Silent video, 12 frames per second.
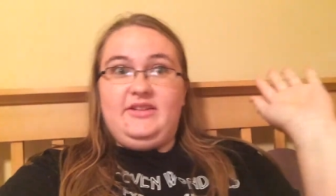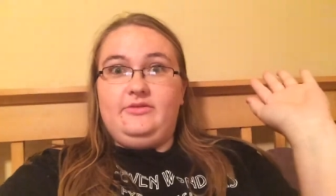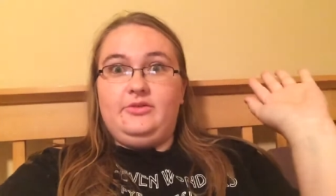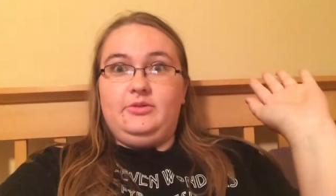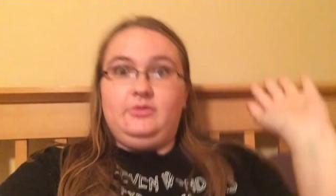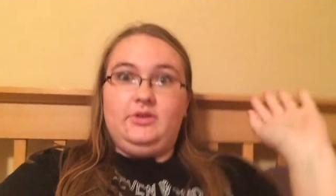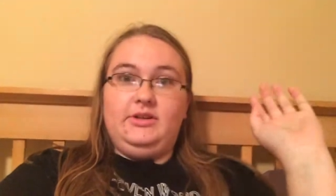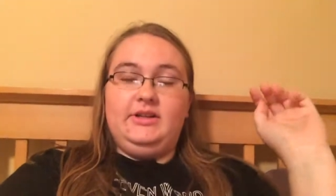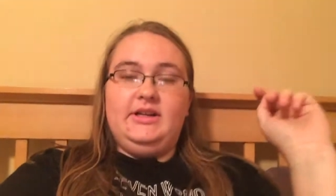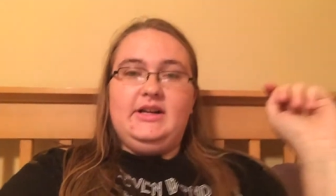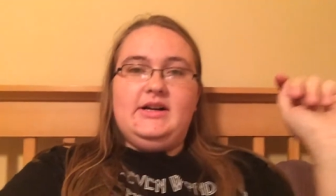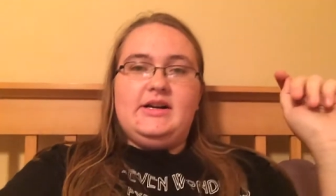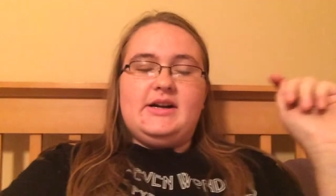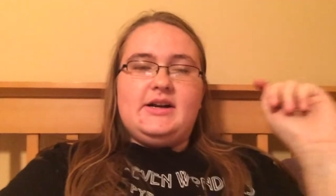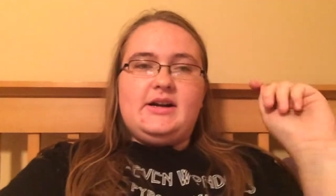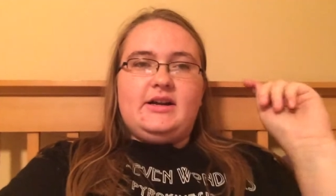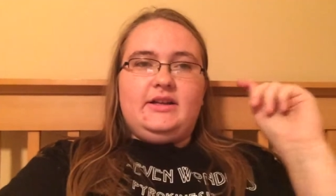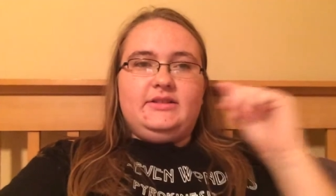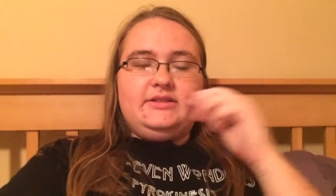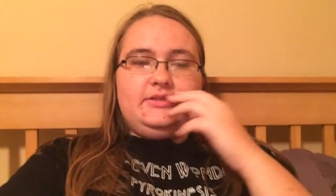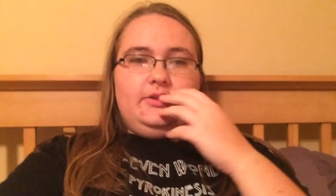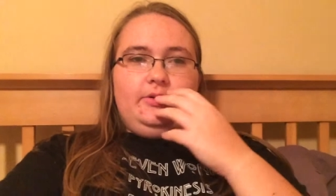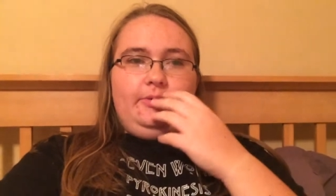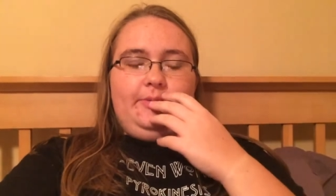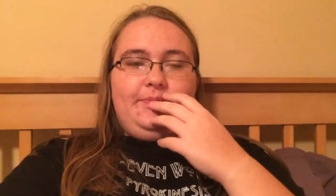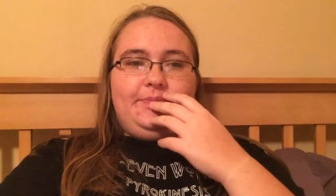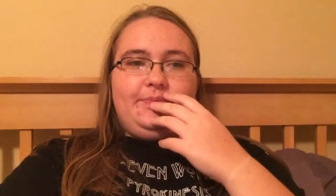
everyone? And so